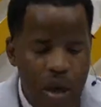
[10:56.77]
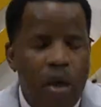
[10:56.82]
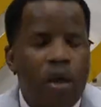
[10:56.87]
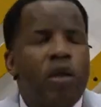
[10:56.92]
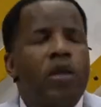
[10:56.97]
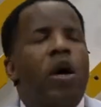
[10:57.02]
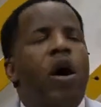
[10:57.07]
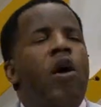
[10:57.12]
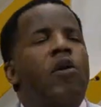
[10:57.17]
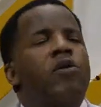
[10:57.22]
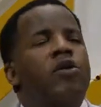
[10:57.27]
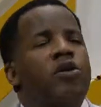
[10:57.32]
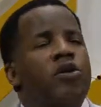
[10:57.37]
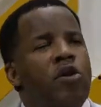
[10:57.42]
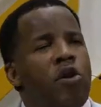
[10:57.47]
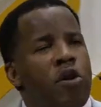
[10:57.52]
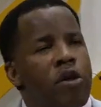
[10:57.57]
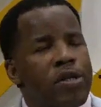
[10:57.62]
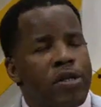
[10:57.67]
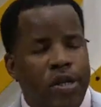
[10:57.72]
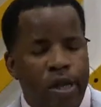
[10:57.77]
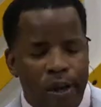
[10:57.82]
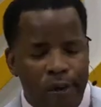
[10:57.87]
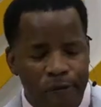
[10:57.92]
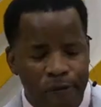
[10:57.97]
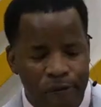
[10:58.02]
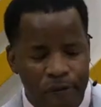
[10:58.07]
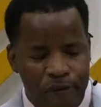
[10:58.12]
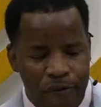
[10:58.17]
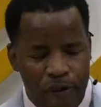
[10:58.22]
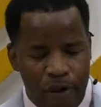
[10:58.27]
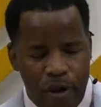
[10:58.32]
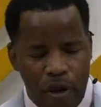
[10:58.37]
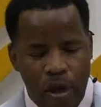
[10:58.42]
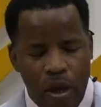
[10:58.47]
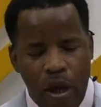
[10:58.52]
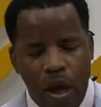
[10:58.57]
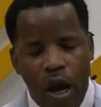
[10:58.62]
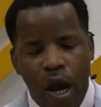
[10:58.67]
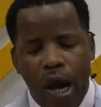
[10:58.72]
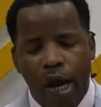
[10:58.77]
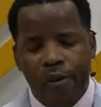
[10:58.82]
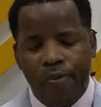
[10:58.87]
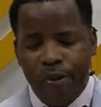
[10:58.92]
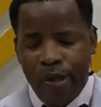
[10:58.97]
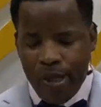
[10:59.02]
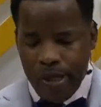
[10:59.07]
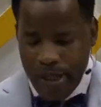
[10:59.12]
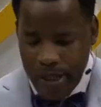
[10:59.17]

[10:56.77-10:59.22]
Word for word: Now Joseph had been